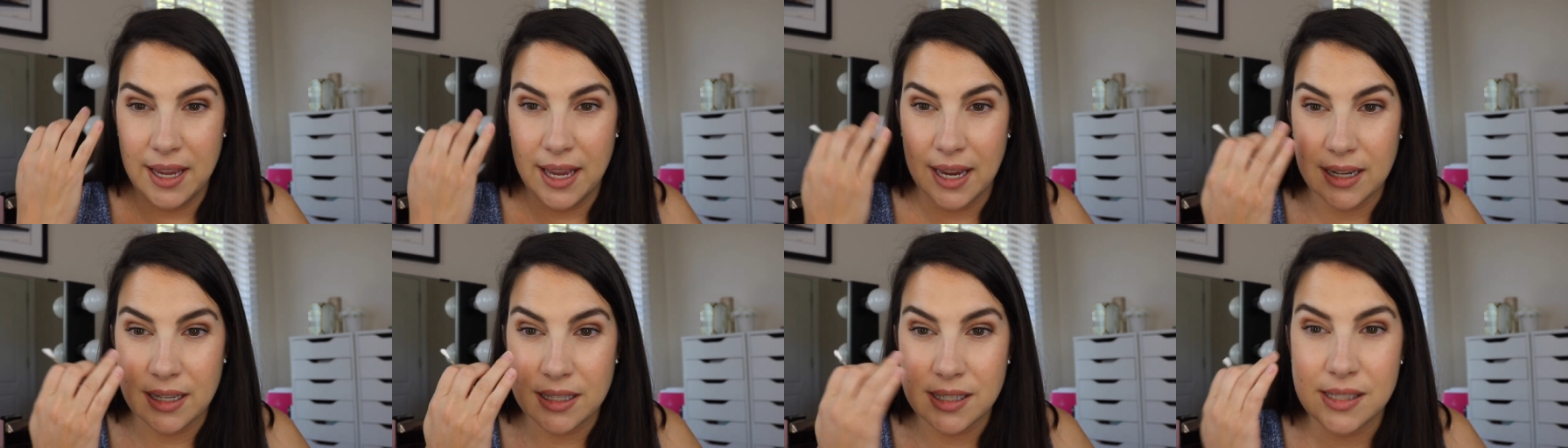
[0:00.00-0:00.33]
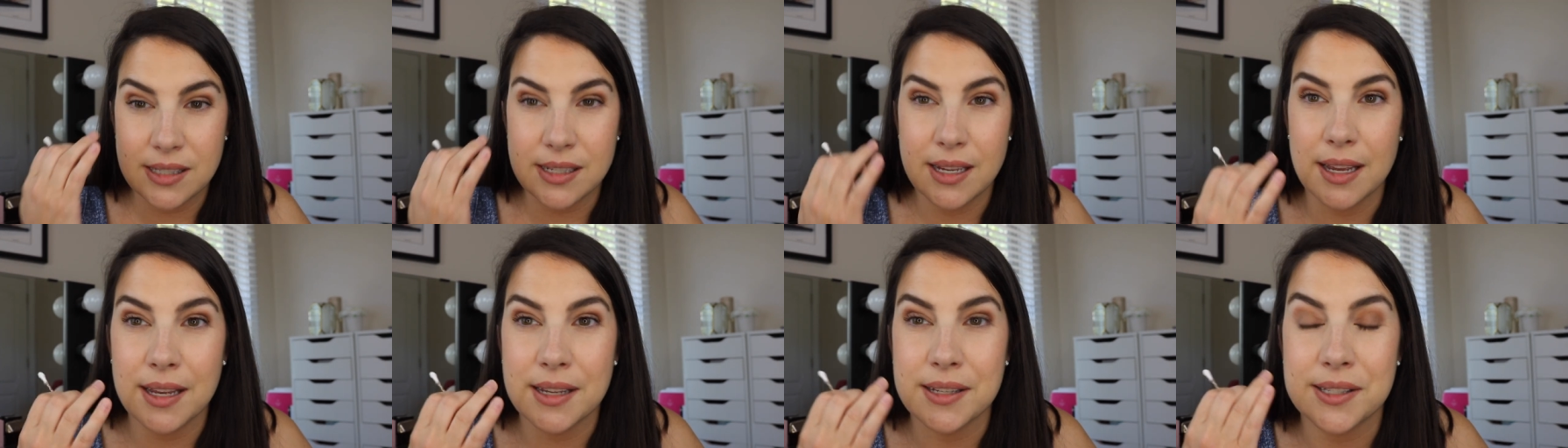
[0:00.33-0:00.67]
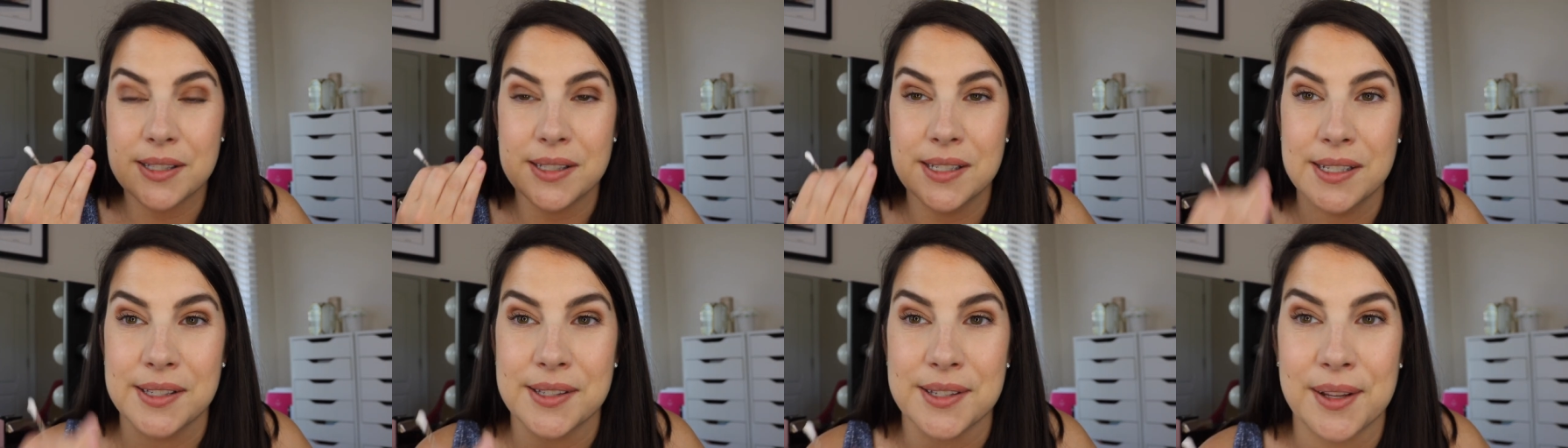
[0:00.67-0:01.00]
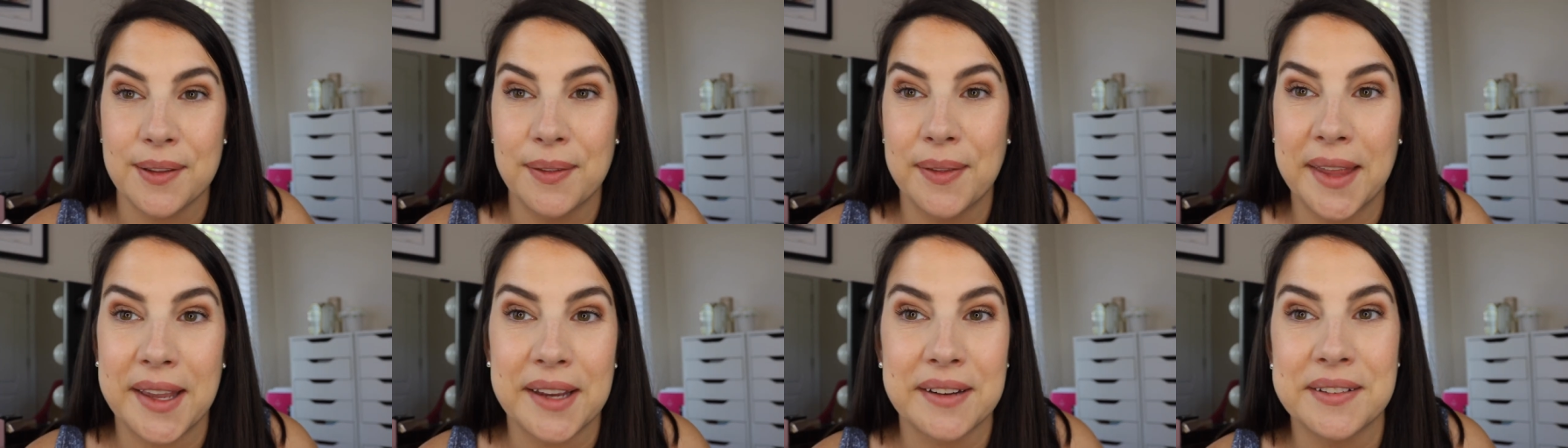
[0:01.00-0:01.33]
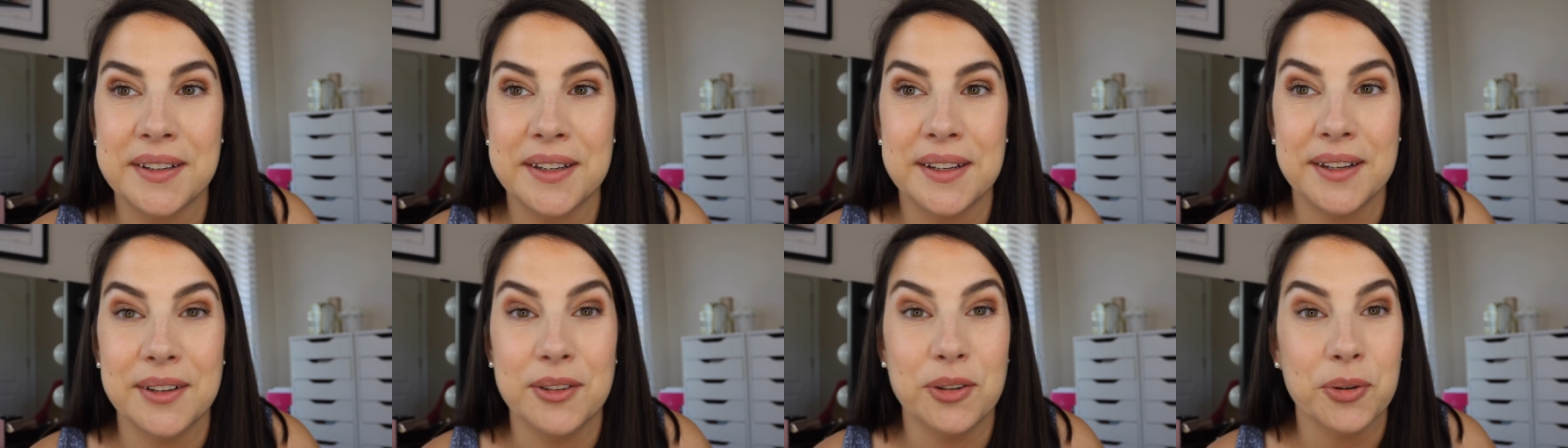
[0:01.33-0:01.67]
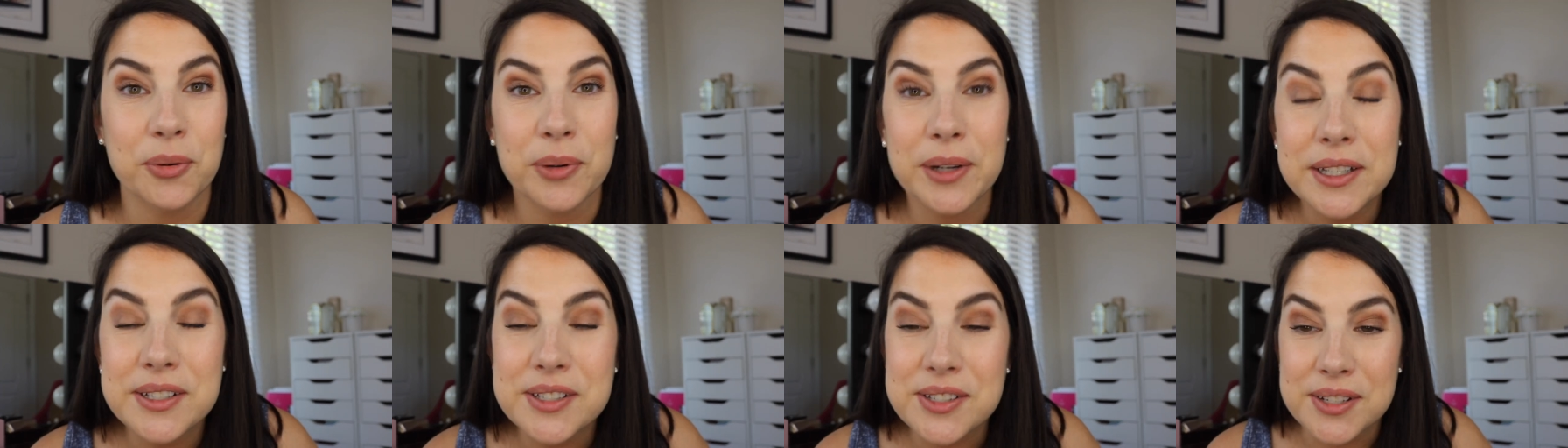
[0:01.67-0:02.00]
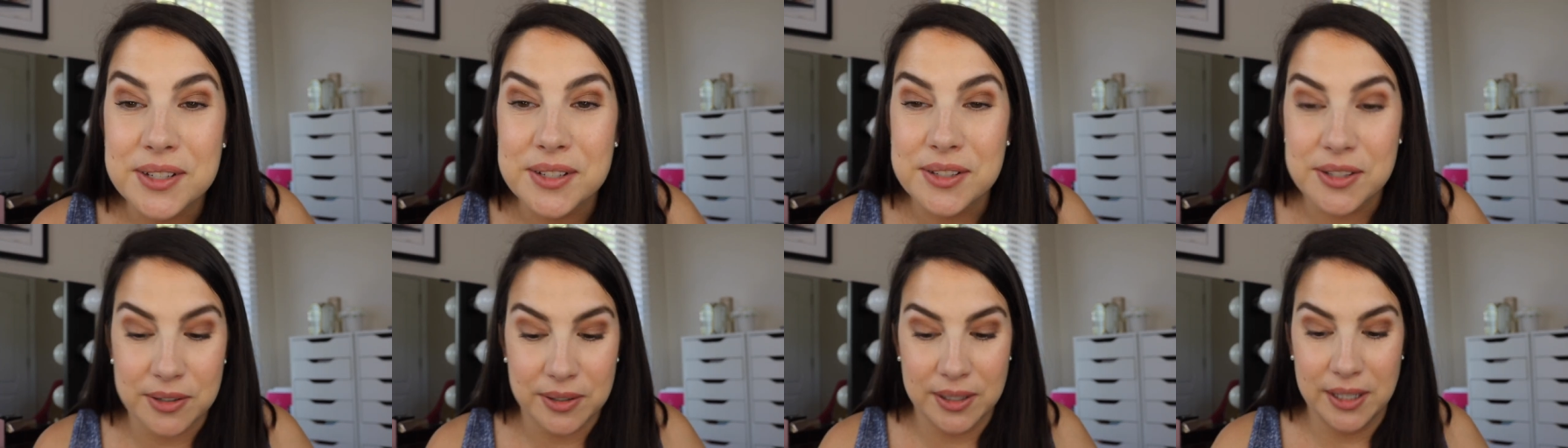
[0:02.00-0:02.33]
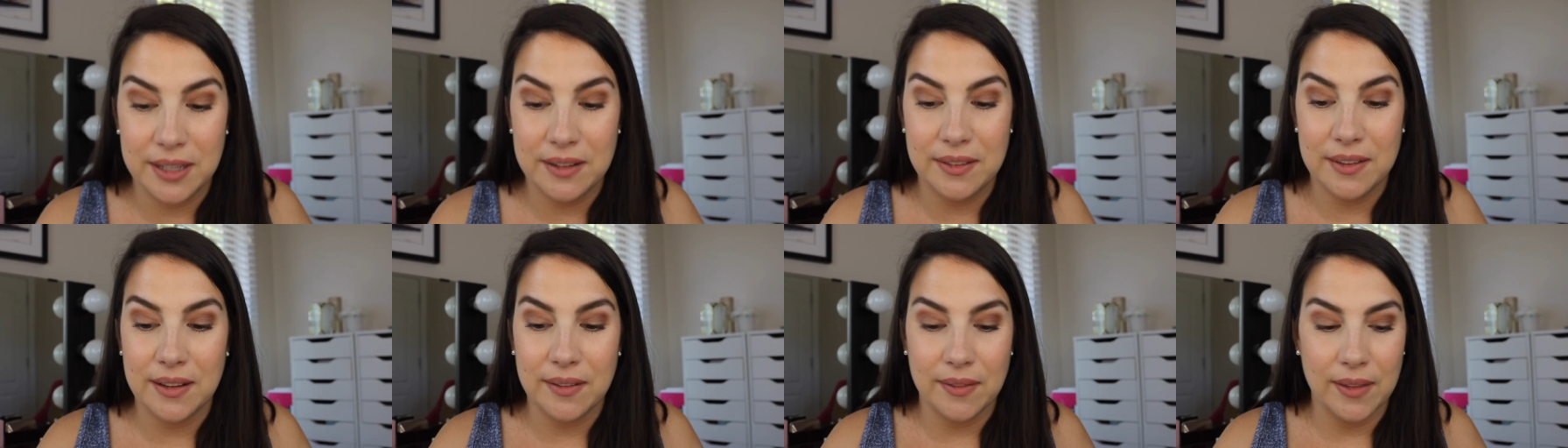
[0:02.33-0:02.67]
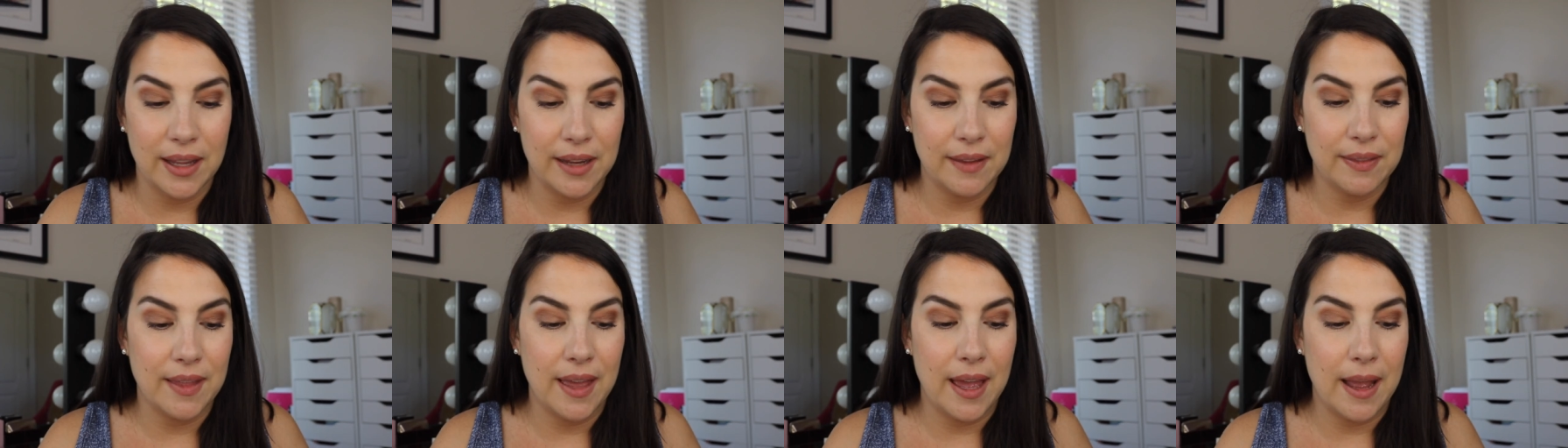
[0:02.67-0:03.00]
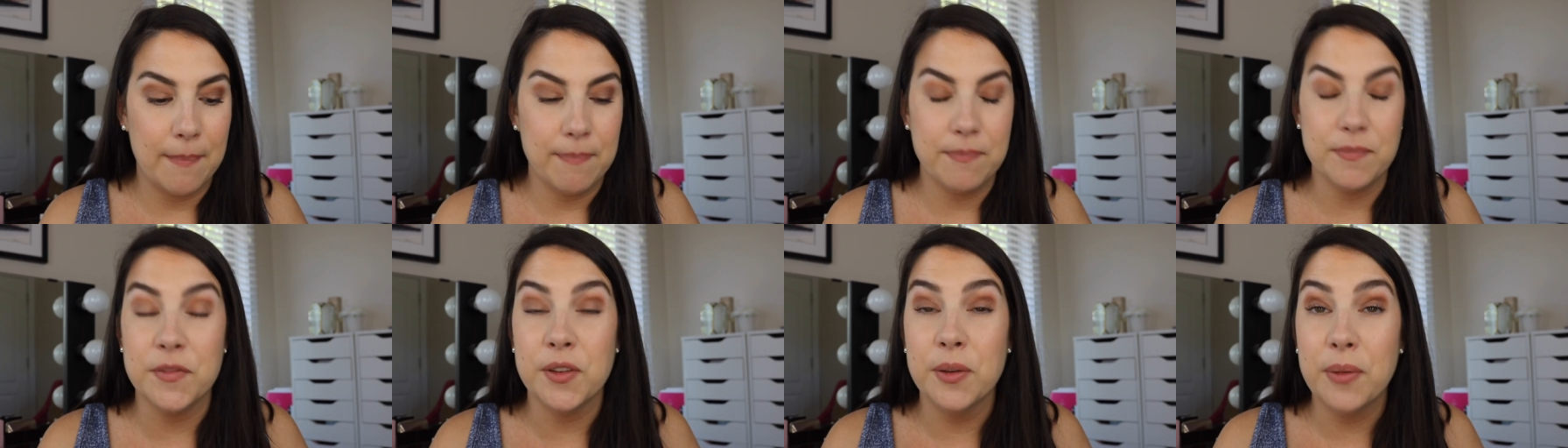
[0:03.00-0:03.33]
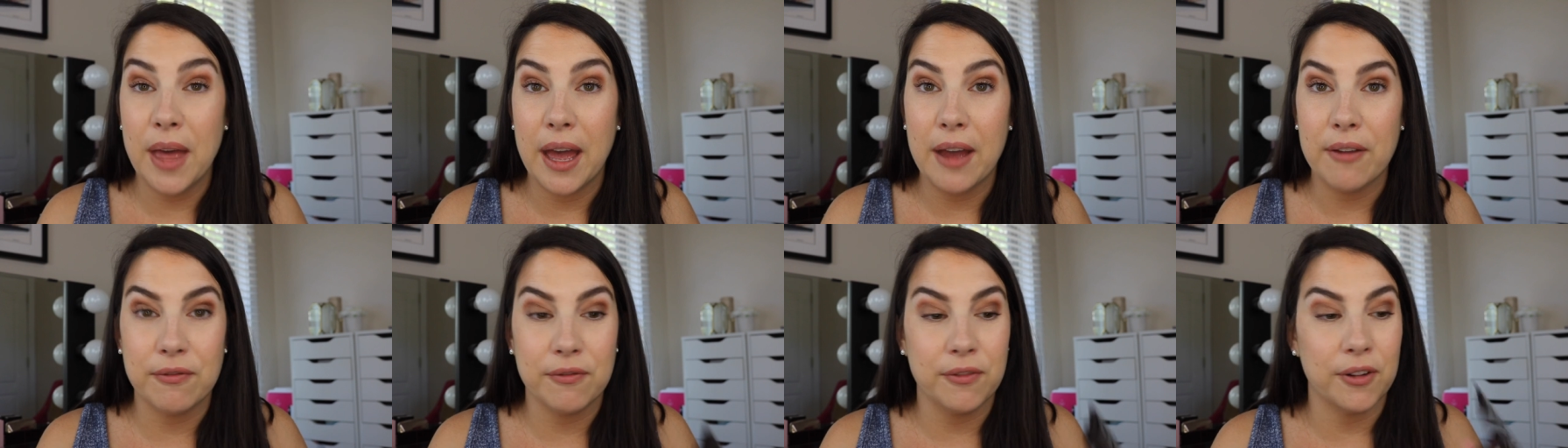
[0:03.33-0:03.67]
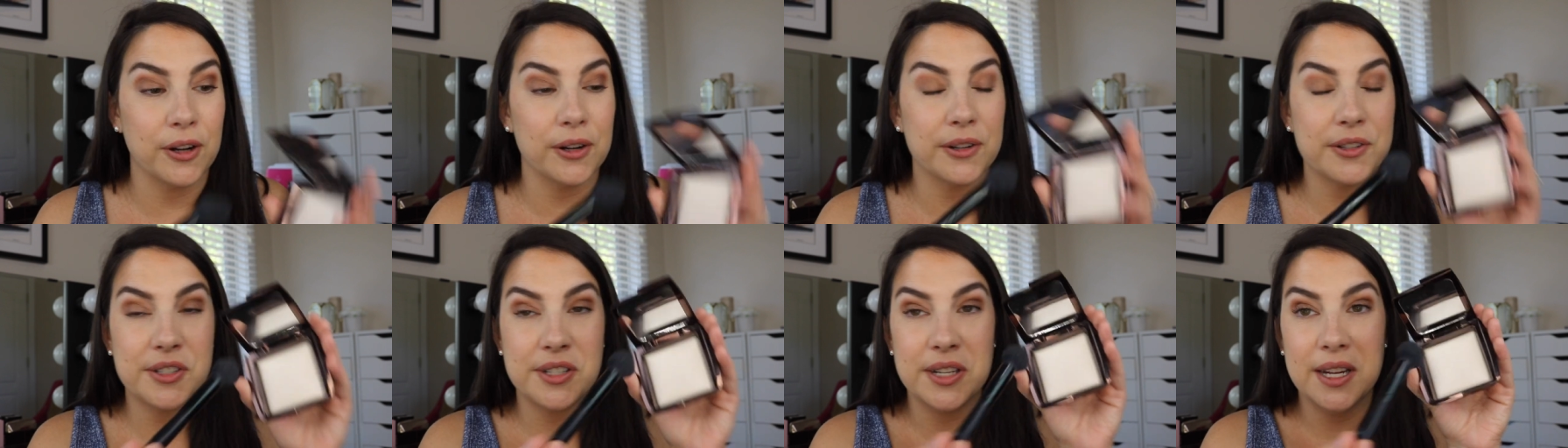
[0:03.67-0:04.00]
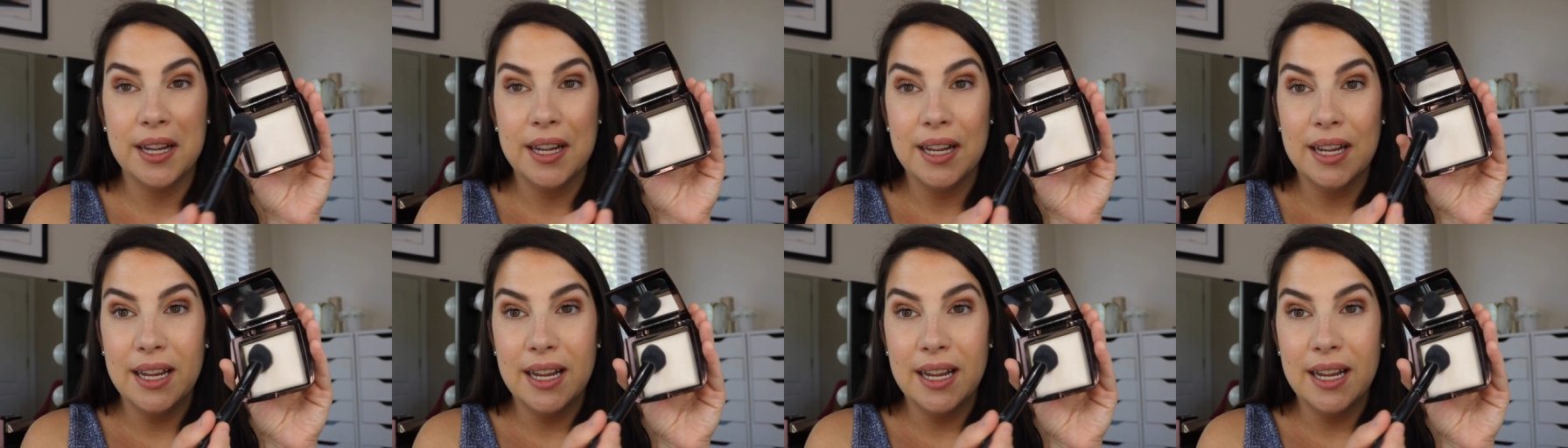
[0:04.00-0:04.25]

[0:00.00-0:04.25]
excess has collected in creases or anything like that. Do that first.